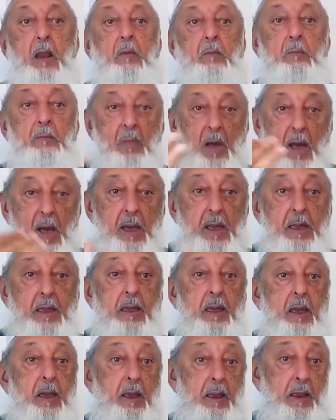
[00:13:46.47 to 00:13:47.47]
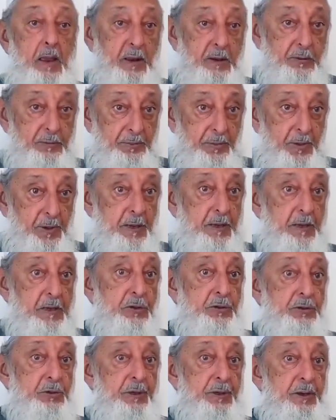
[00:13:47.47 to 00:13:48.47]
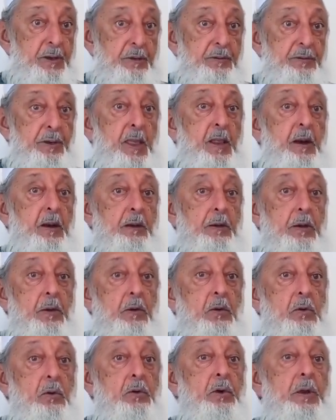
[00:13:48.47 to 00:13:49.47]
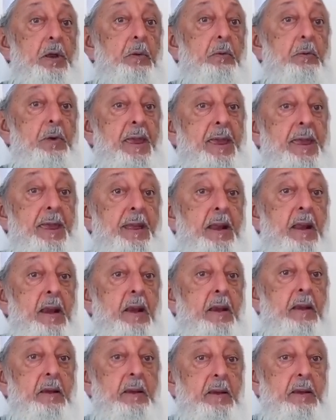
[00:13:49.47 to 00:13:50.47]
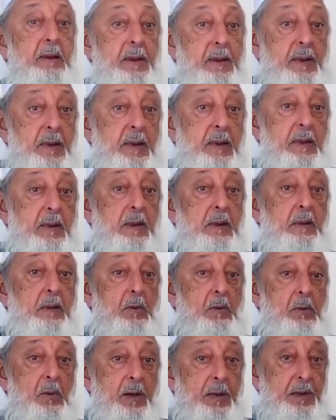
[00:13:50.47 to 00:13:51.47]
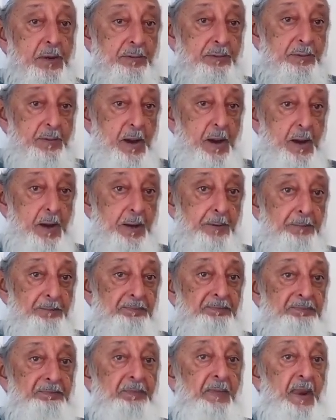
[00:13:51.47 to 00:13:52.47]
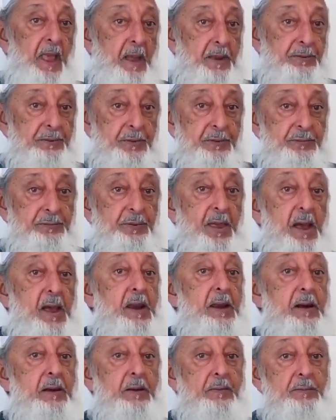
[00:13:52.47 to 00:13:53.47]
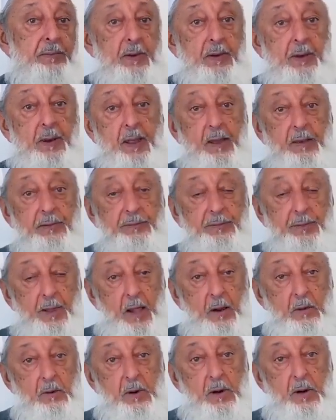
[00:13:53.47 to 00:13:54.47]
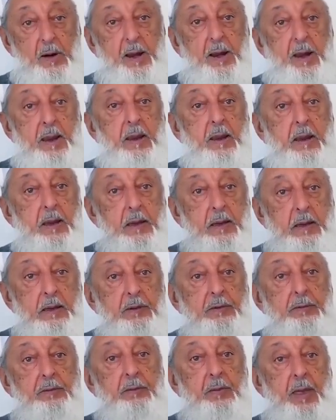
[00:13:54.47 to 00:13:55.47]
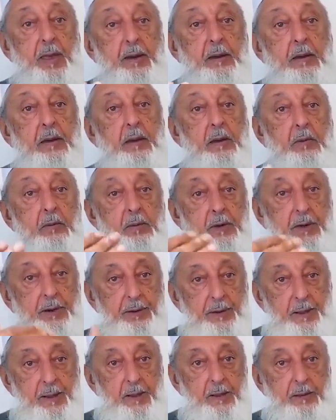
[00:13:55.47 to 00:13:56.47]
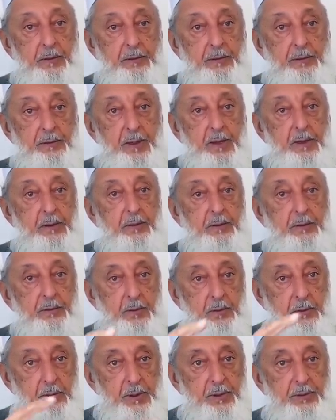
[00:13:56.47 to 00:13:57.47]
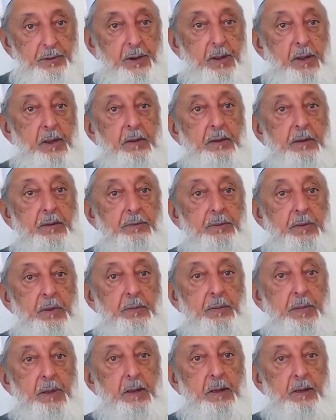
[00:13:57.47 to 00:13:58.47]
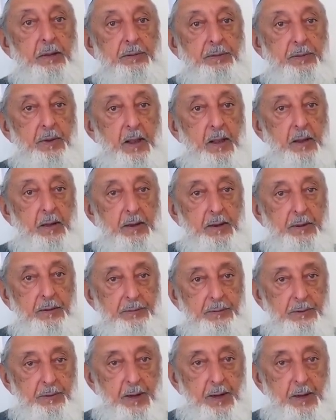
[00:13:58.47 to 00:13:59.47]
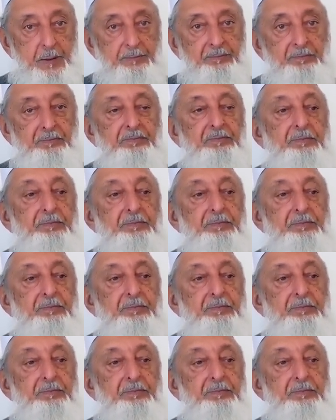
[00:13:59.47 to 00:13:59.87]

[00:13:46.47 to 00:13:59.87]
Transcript: My explanation is the only way that he can qualify as a sign of the last hour is when he returns. It is the return of Nabi Isa alayhi salam